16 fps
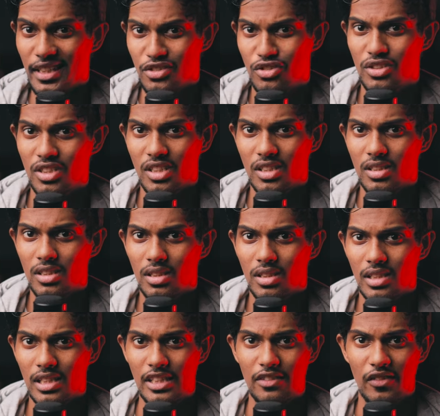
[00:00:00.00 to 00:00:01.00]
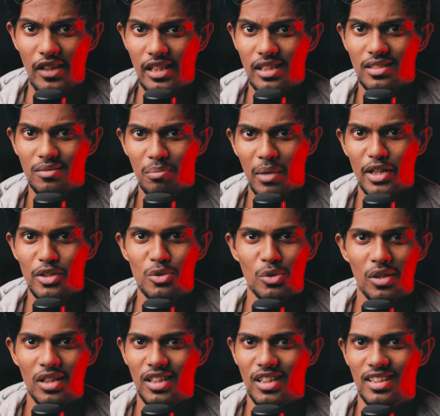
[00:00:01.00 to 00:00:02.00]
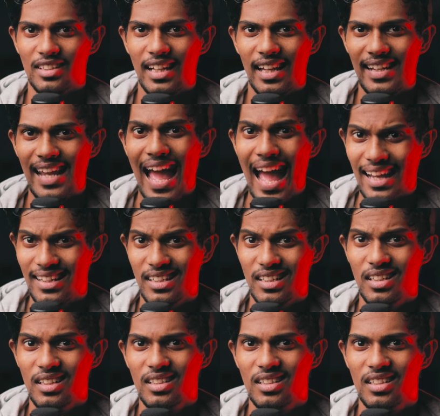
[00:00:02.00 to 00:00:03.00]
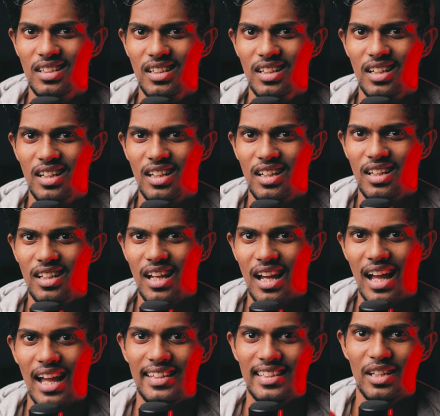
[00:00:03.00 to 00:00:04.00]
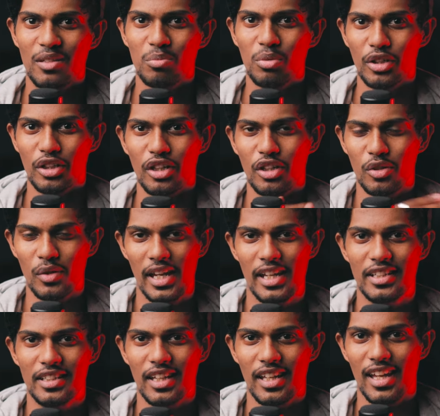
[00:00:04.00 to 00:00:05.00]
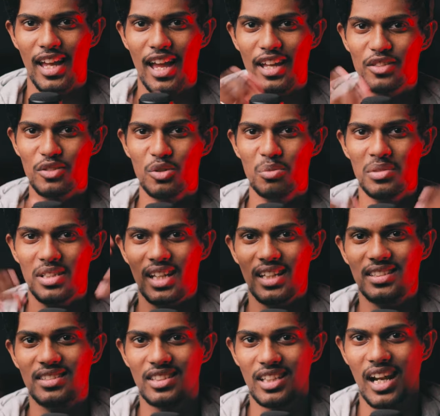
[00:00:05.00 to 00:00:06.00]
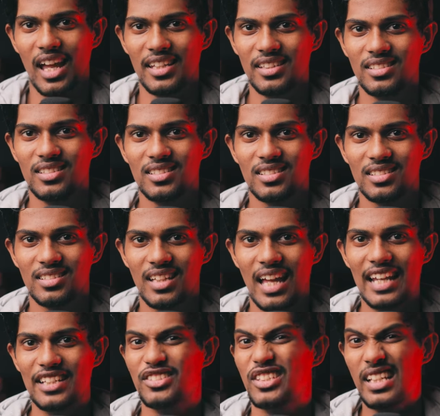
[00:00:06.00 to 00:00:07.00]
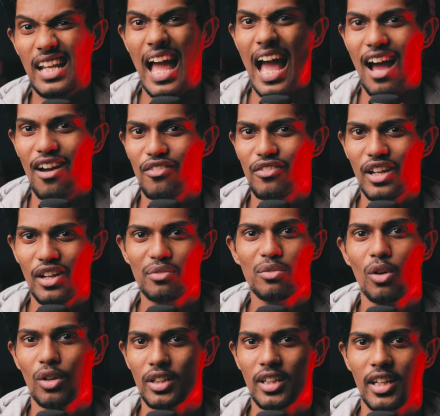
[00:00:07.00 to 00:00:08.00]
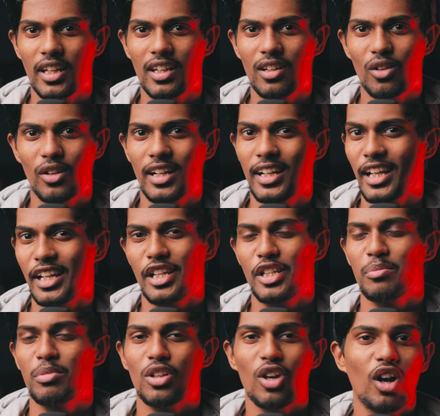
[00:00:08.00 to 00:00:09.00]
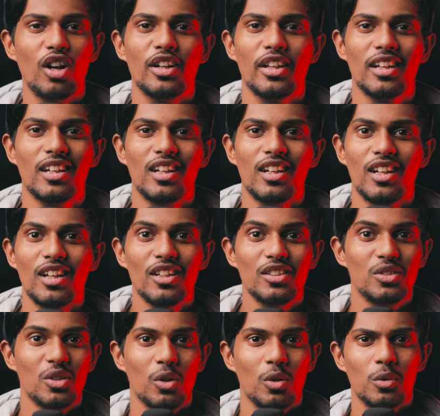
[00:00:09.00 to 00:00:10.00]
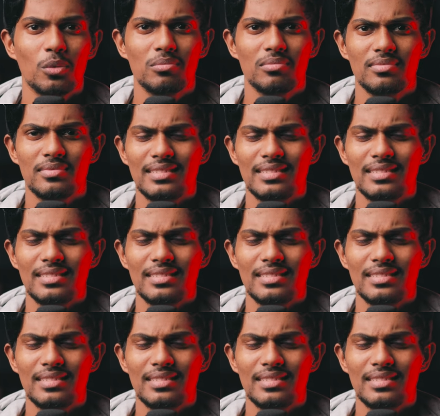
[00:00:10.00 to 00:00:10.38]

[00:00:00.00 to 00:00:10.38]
distant, even my 200 can handle, I can put it into 8K and zoom in like thrice and still have a 4K or a 1080p quality. So